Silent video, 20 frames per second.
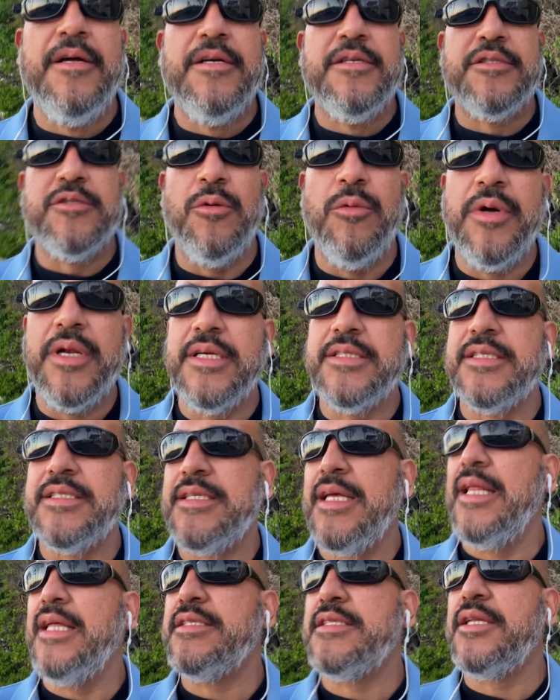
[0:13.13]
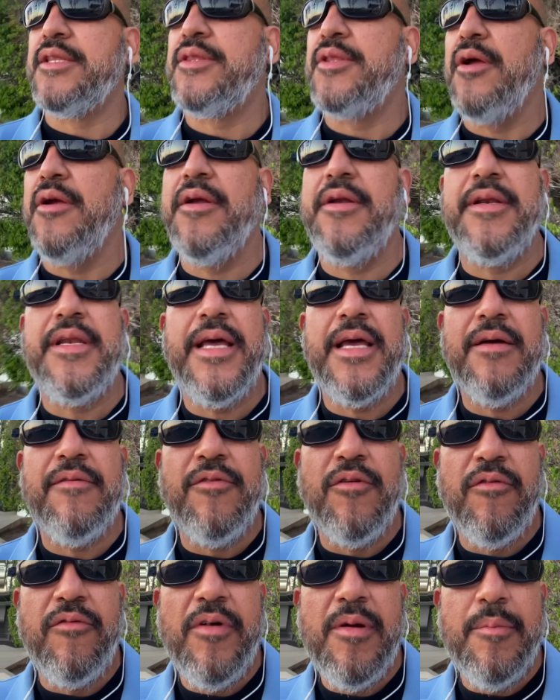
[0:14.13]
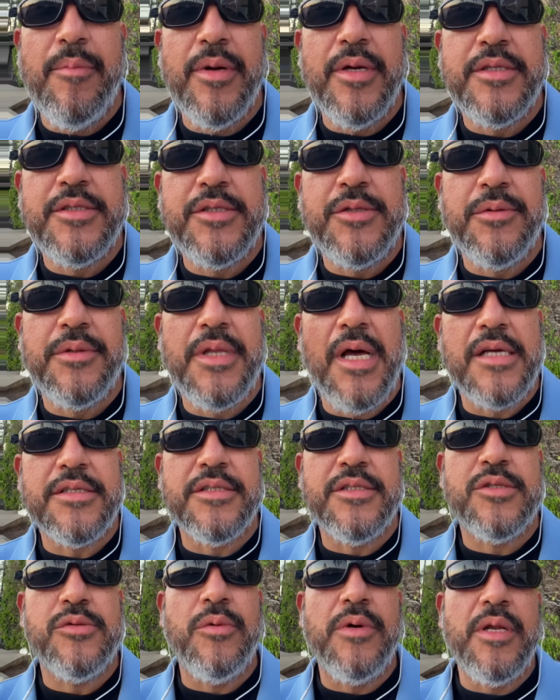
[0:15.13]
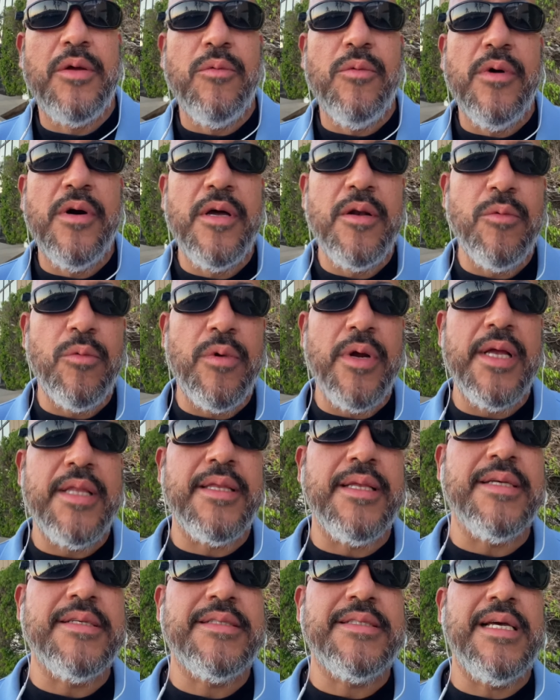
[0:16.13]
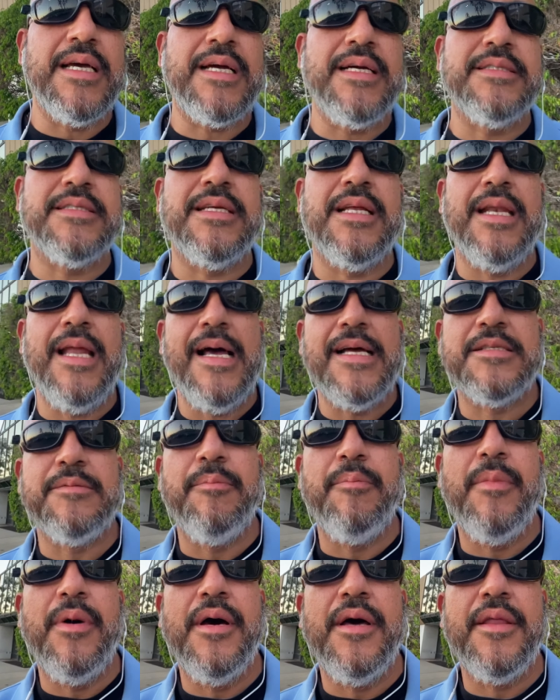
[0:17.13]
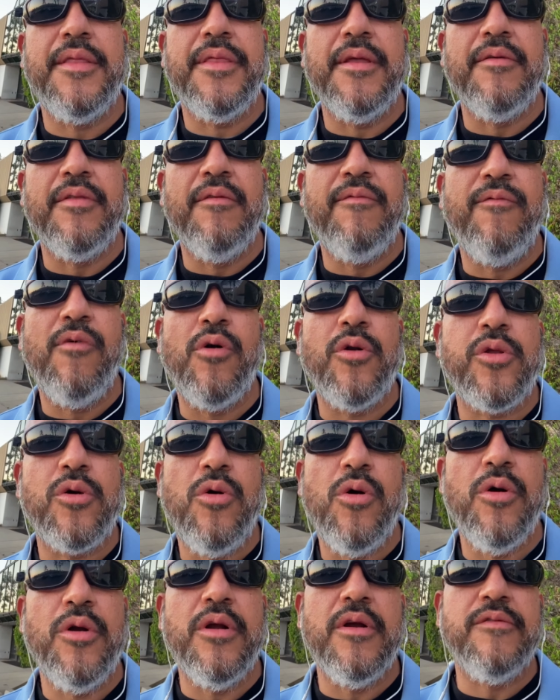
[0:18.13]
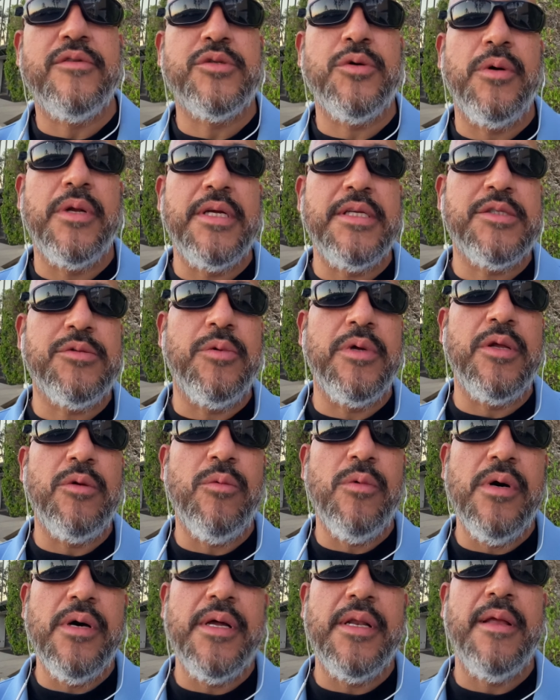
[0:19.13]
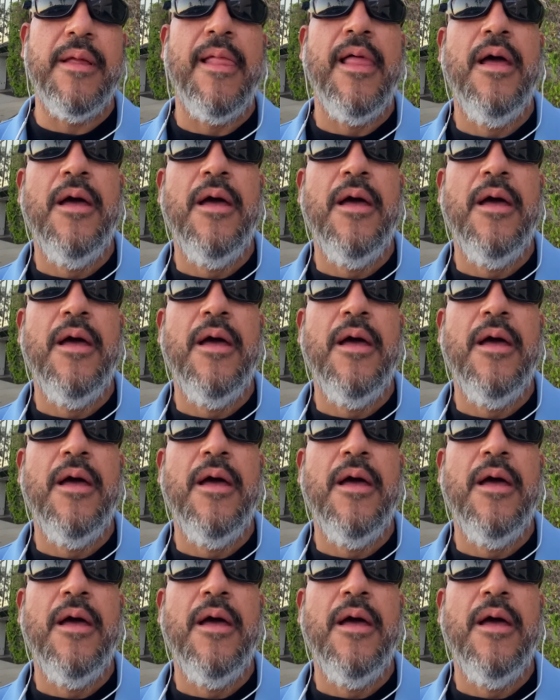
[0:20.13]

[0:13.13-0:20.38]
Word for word: So, what is it? Today is the third day of November 2021. We're at the second to last month of the fourth quarter of 2021.